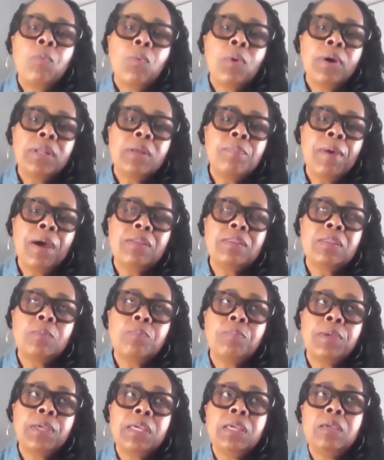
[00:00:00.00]
But what about the
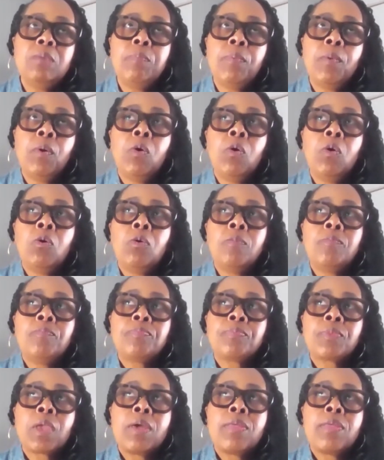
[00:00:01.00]
people
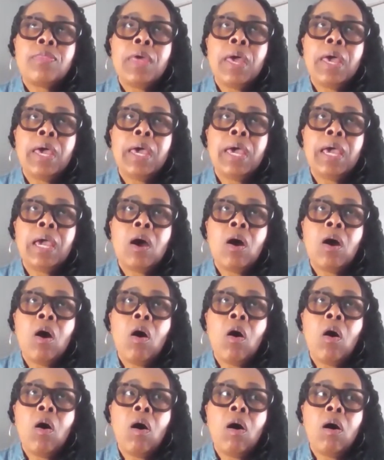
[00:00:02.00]
that
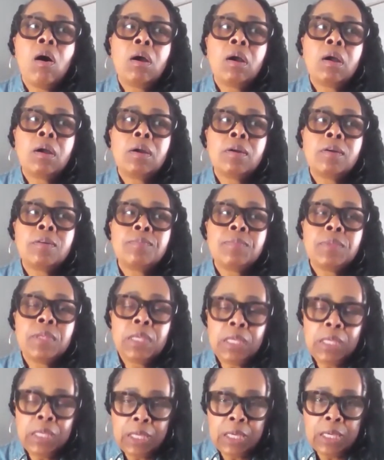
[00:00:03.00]
are
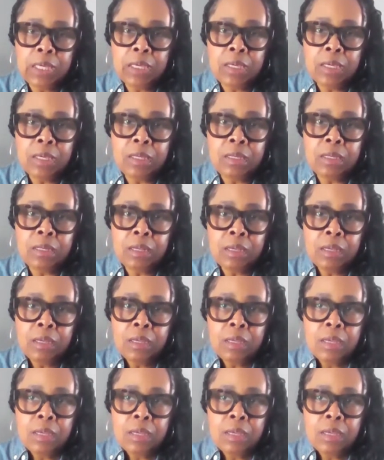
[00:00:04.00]
in